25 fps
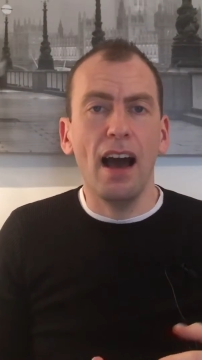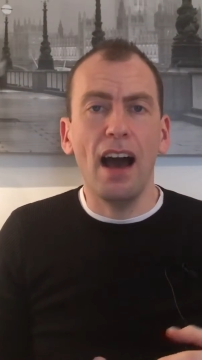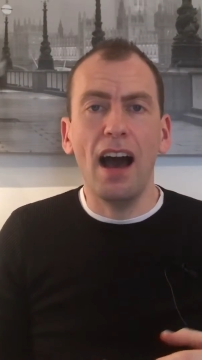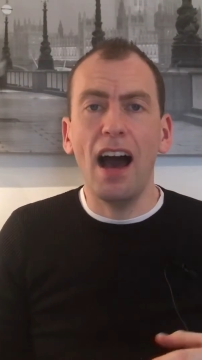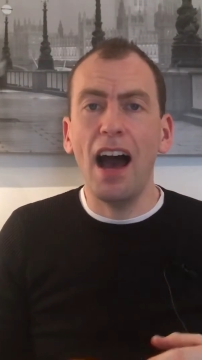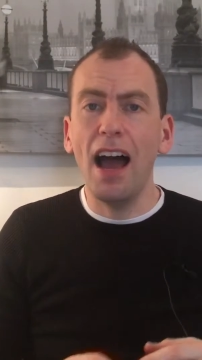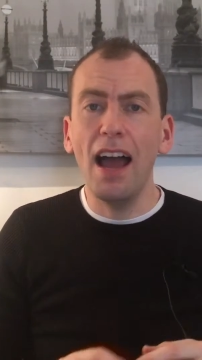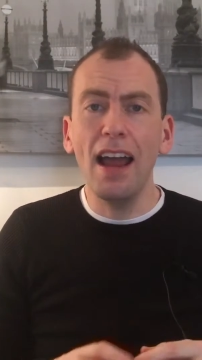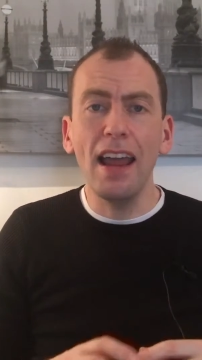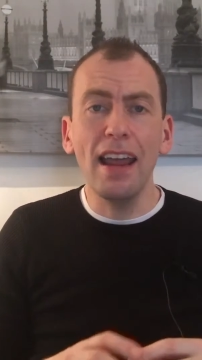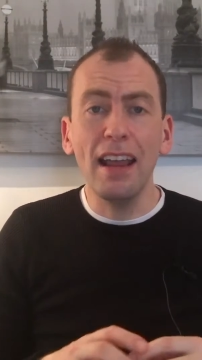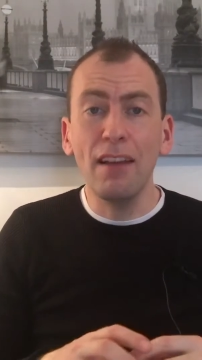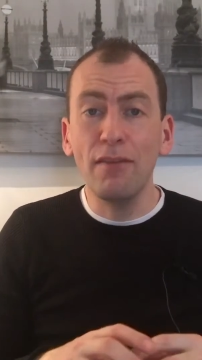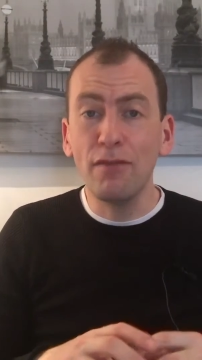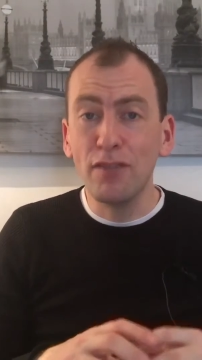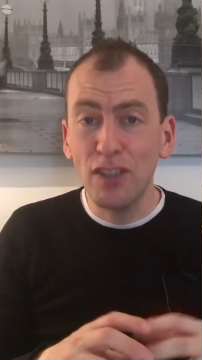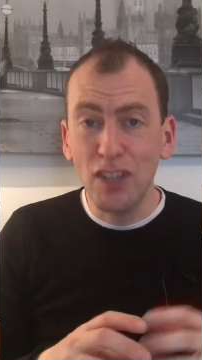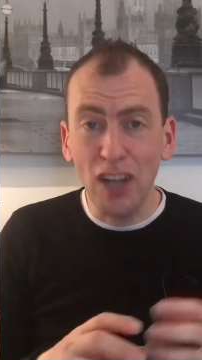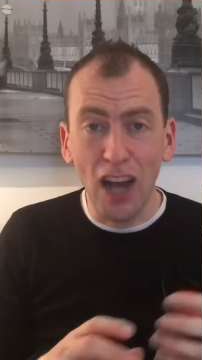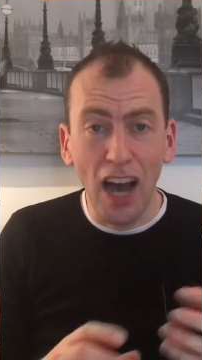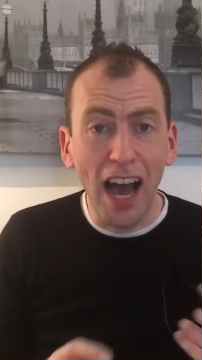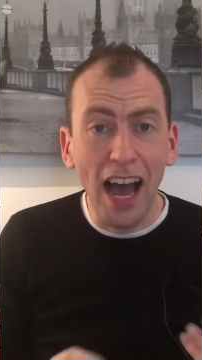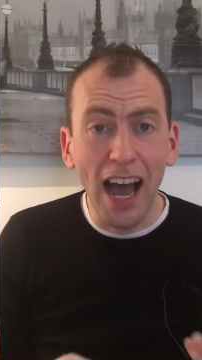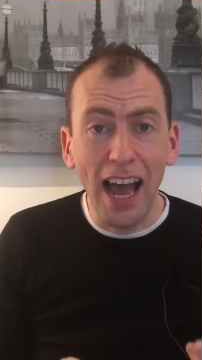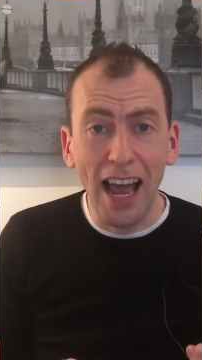I have
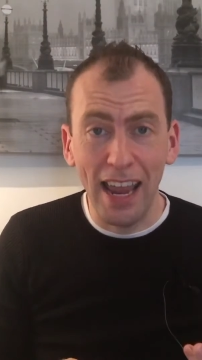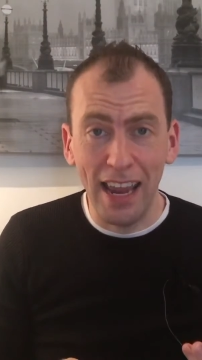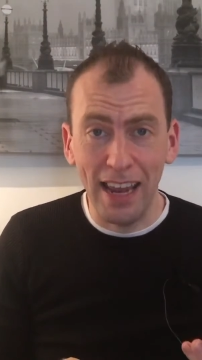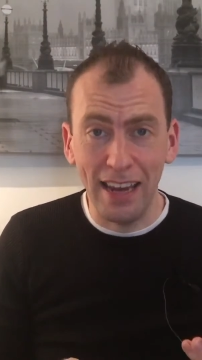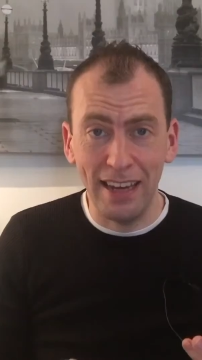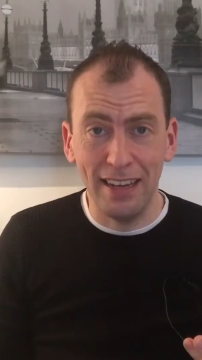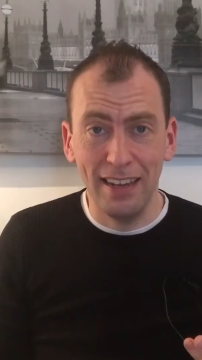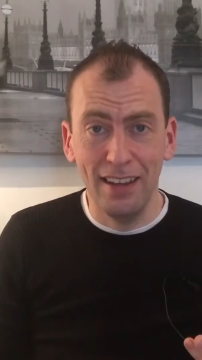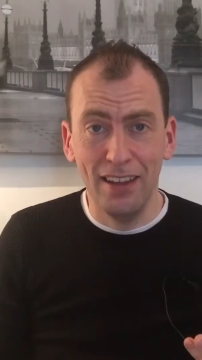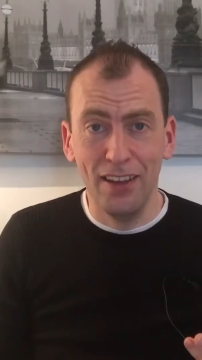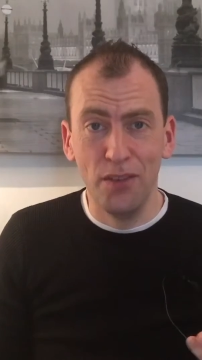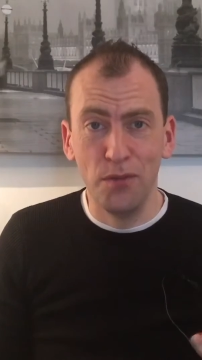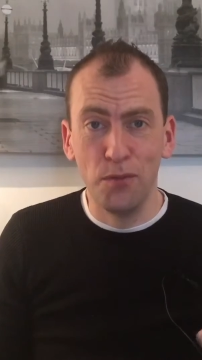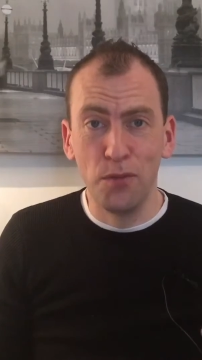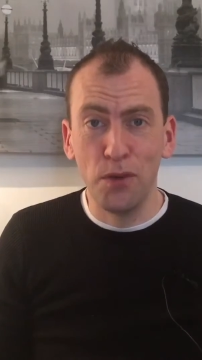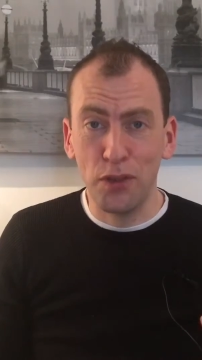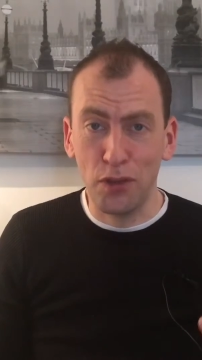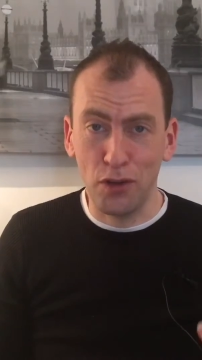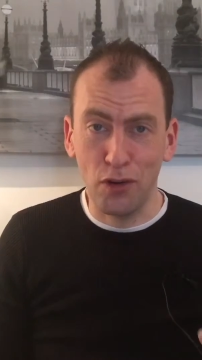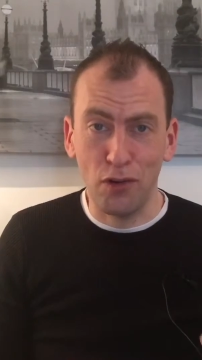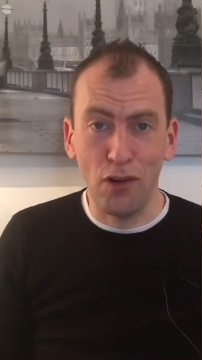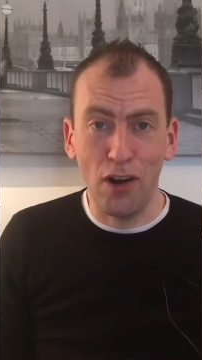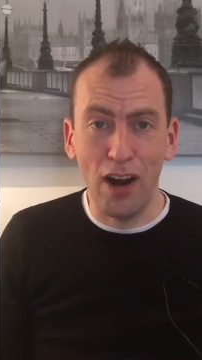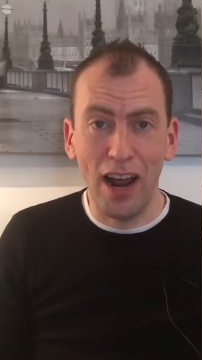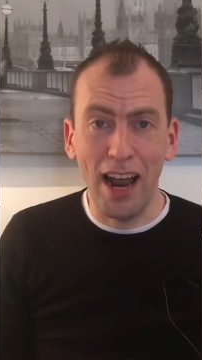died with
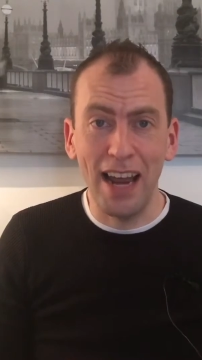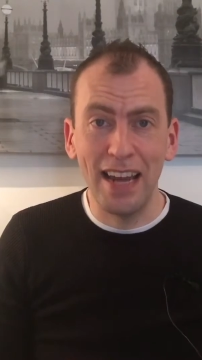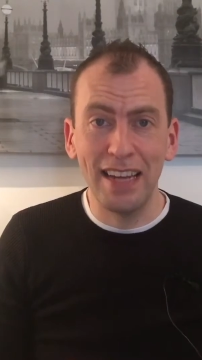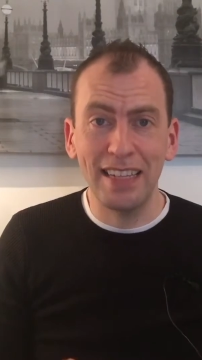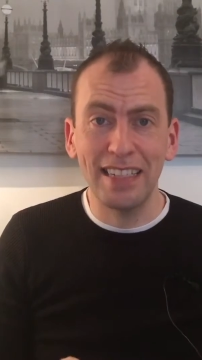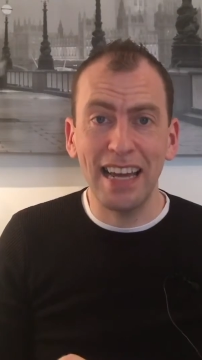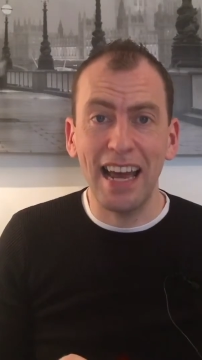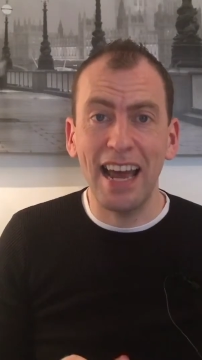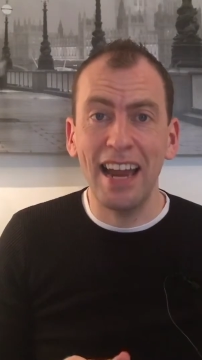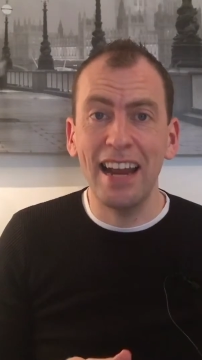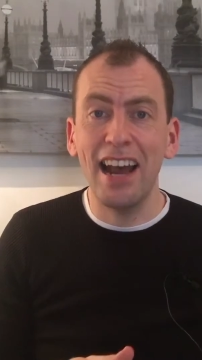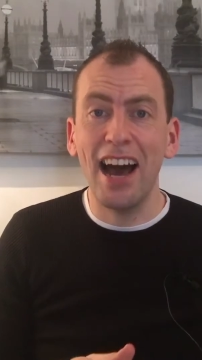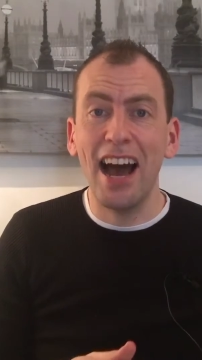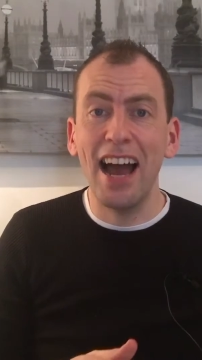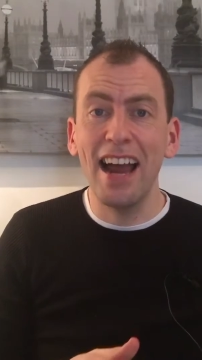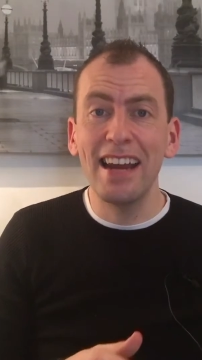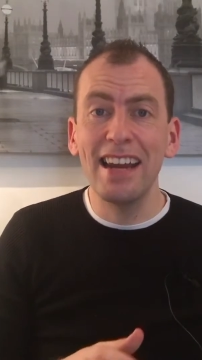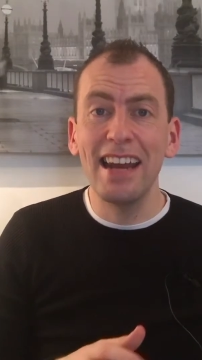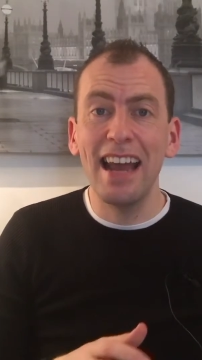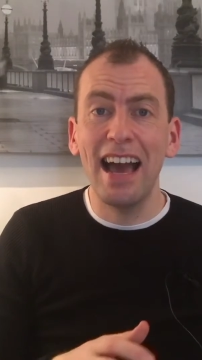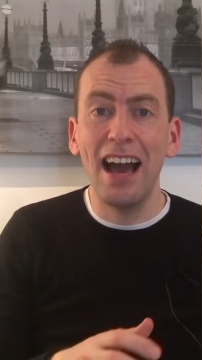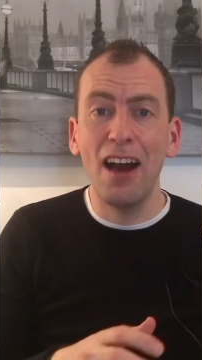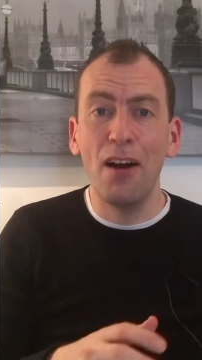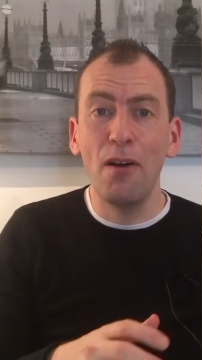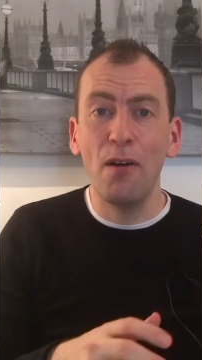Christ, and I
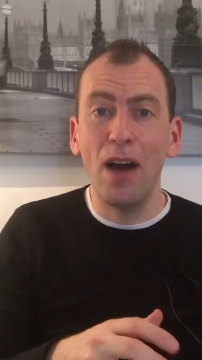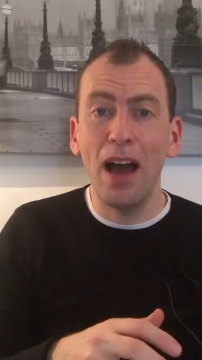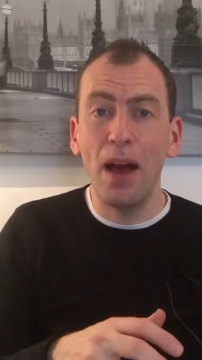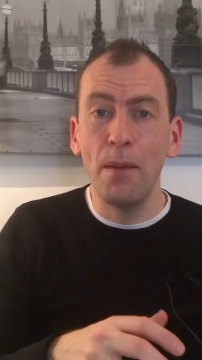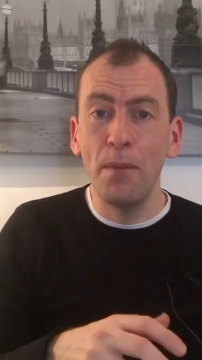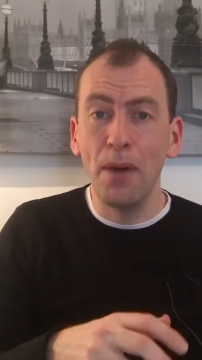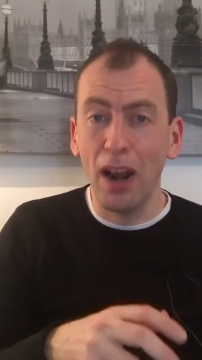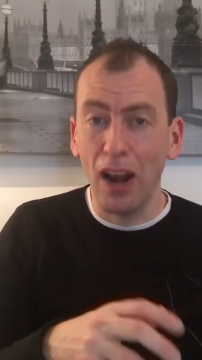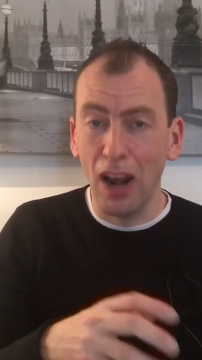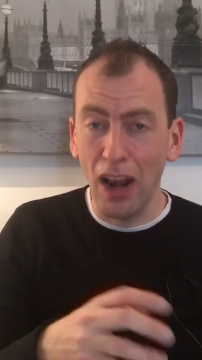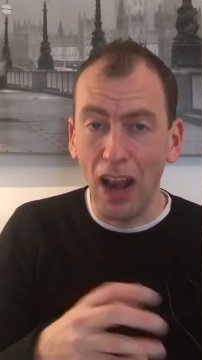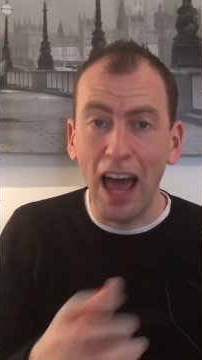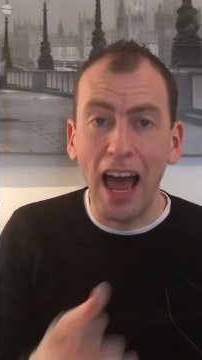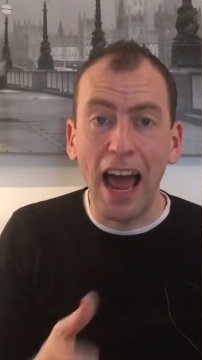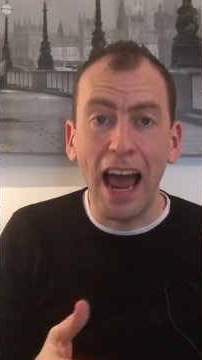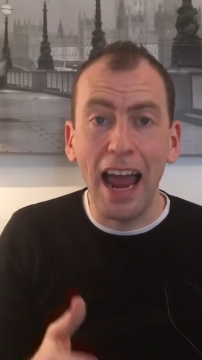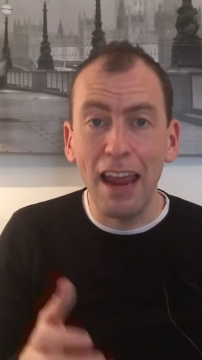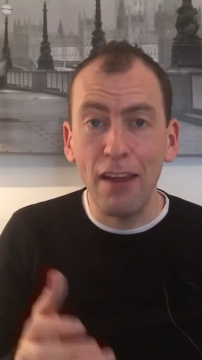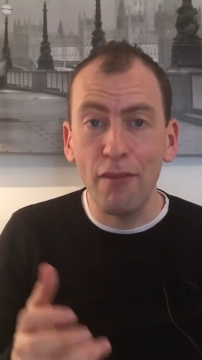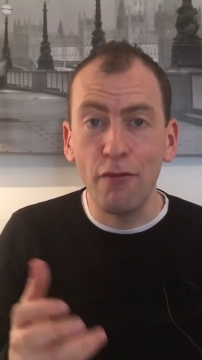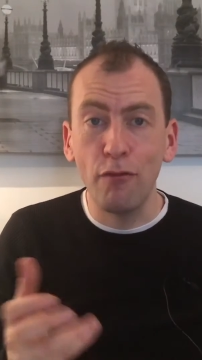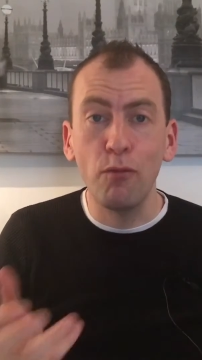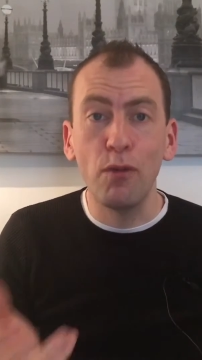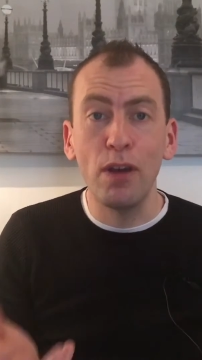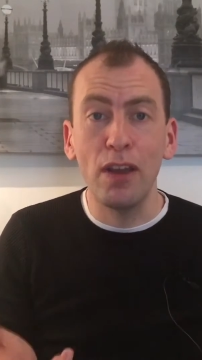now am
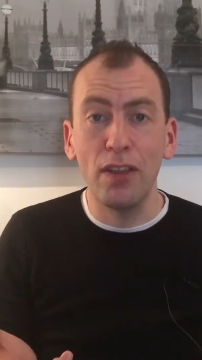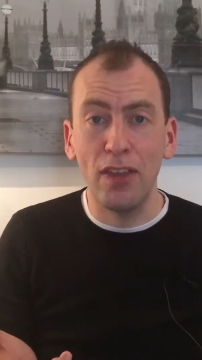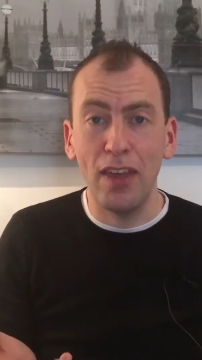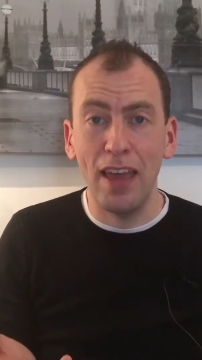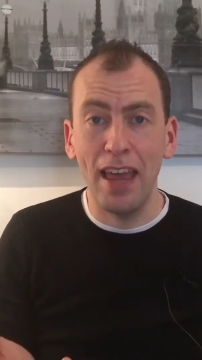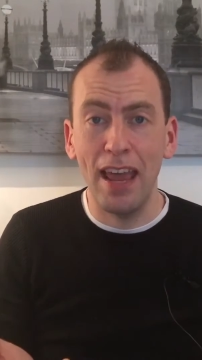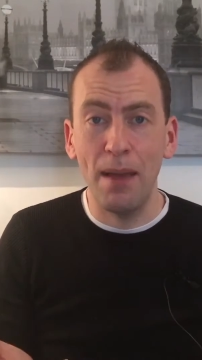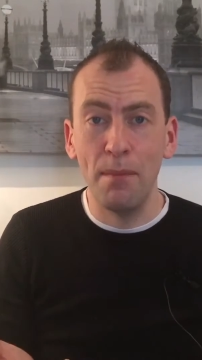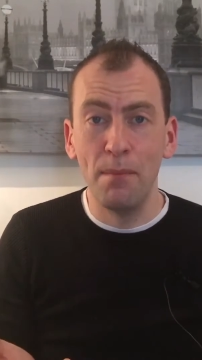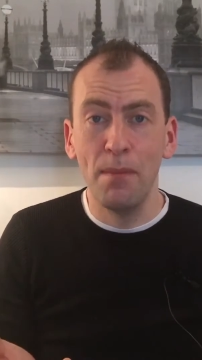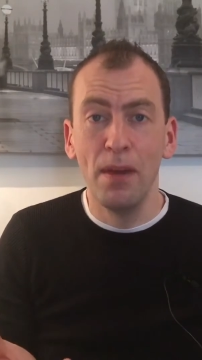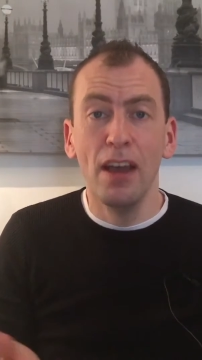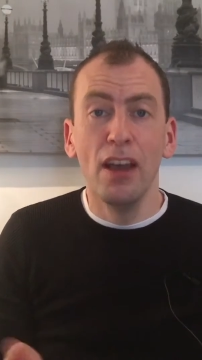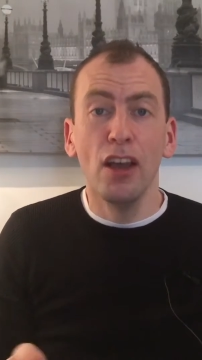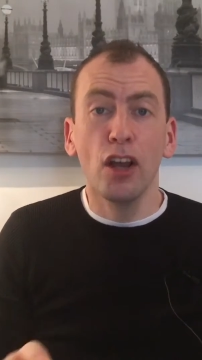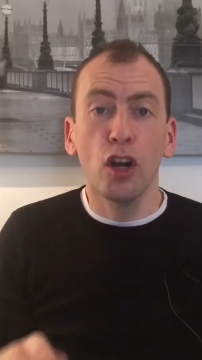alive with him.